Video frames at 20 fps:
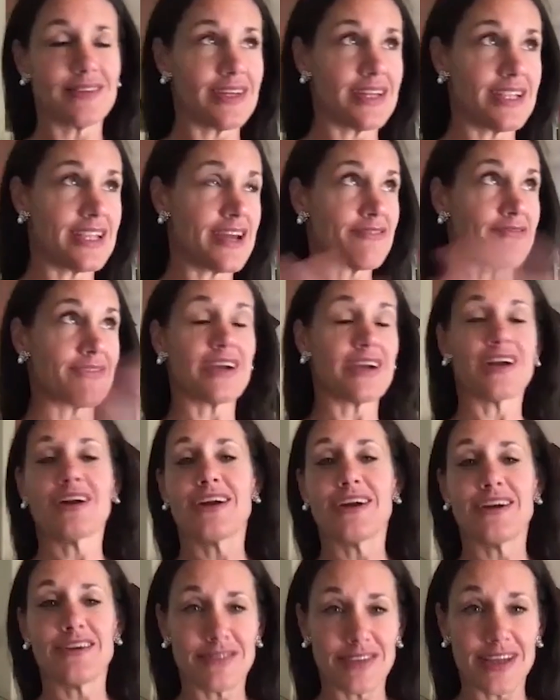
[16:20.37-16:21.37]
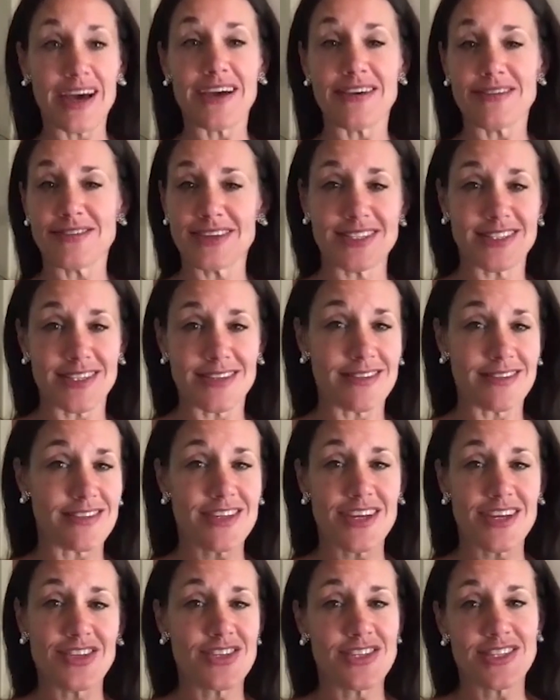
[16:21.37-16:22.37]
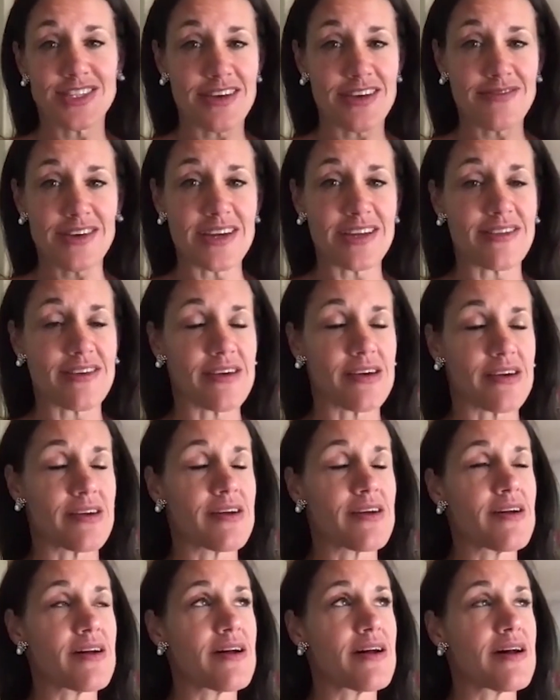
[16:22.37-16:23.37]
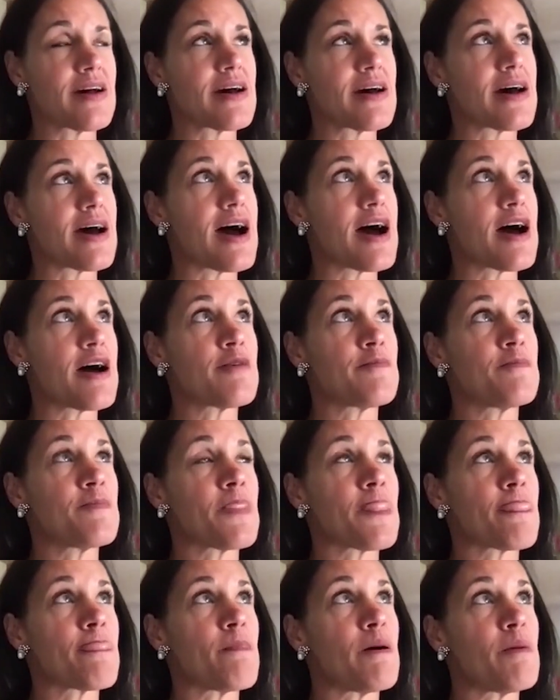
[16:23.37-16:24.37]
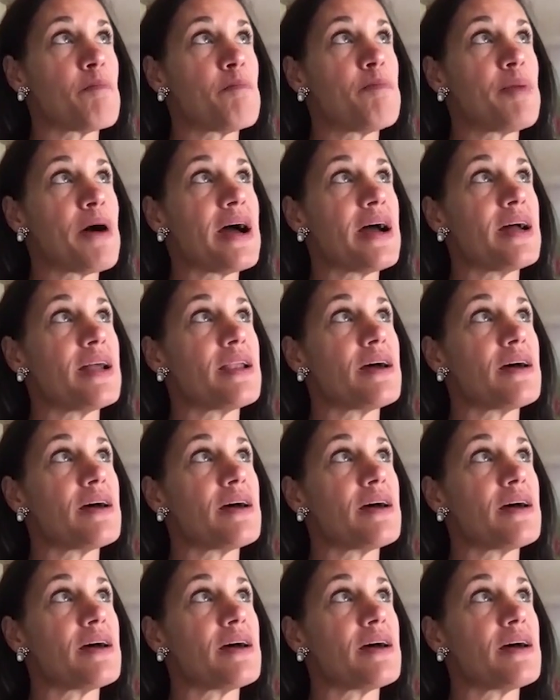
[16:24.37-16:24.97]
in every area of life, because it changes everything. But